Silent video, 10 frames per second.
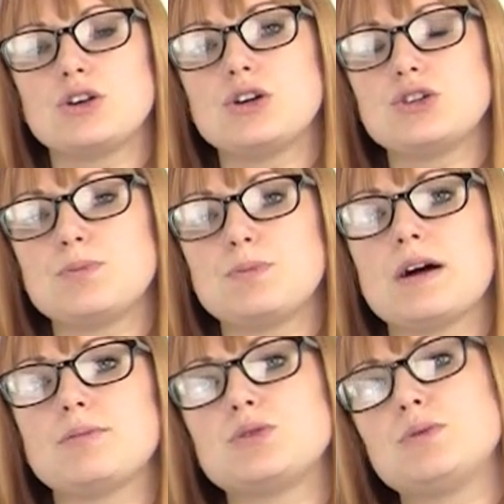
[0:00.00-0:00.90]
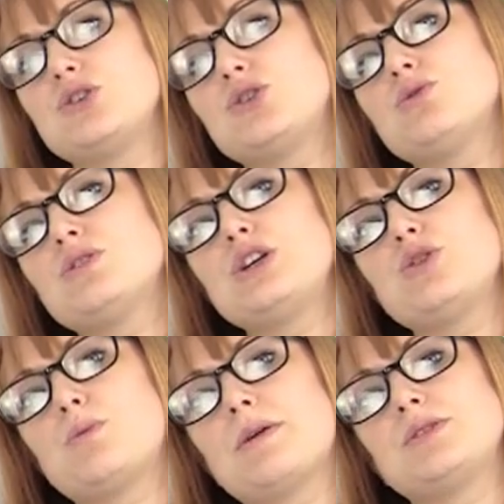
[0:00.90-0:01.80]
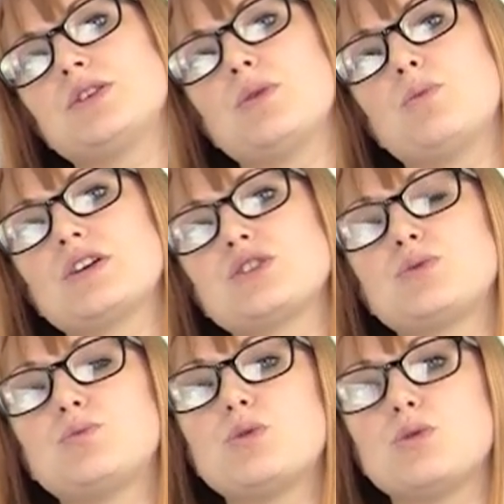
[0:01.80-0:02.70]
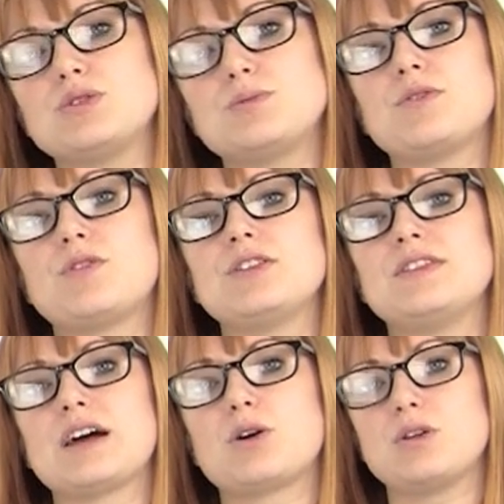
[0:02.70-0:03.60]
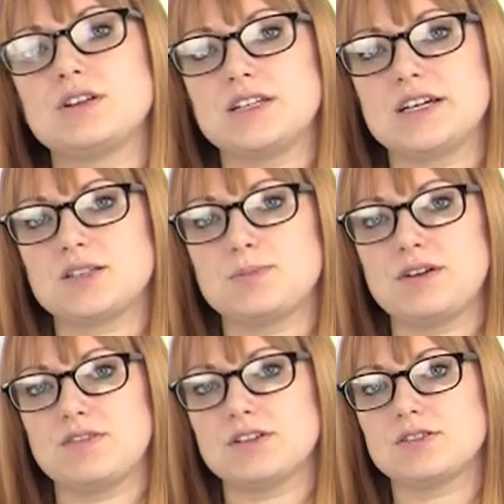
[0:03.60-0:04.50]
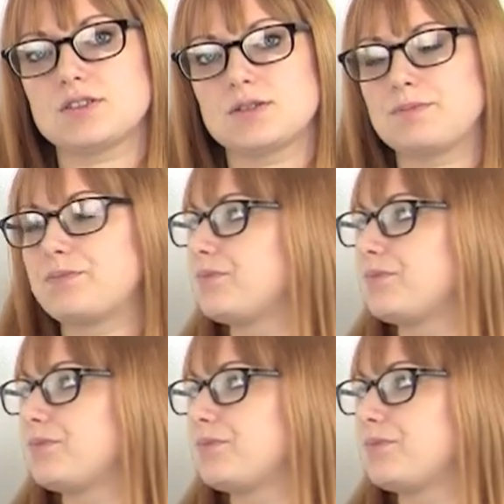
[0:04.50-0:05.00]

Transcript: you should be able to ensure that your website works towards providing that quality experience.